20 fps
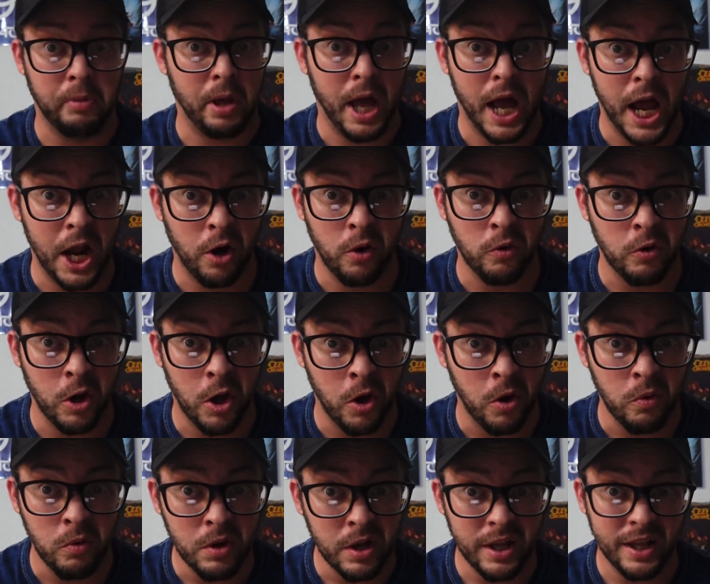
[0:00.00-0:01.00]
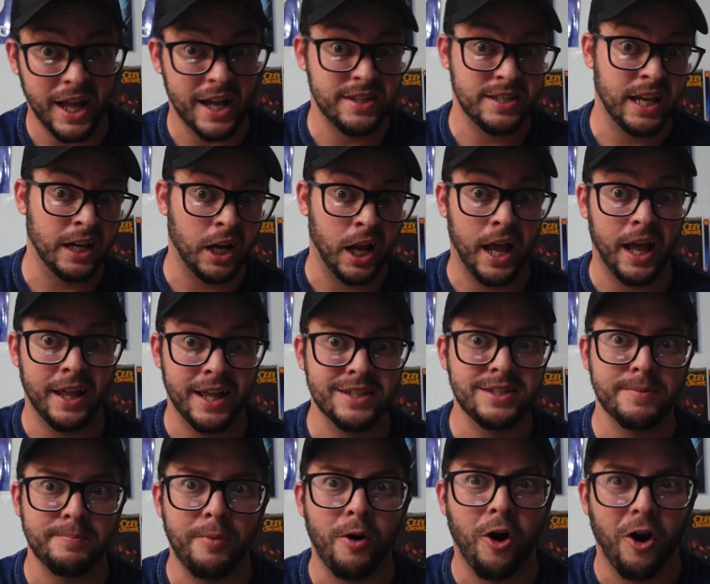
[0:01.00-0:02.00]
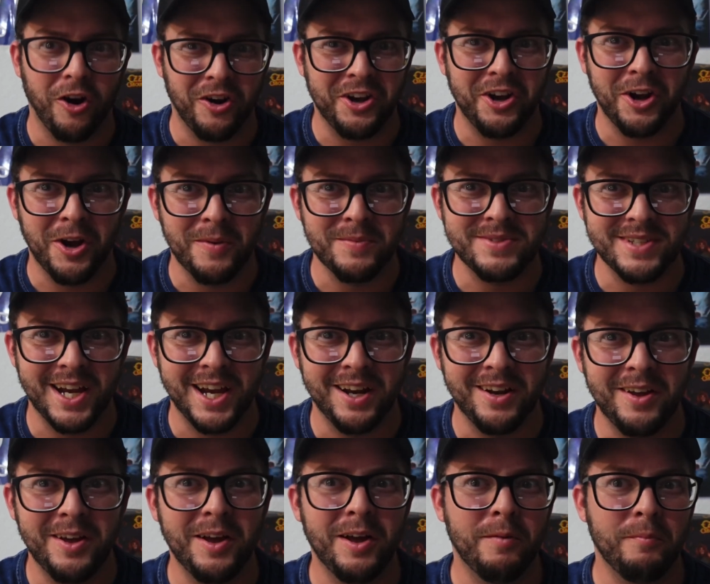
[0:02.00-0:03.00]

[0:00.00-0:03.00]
I don't know. That's a bar, you know what I'm saying?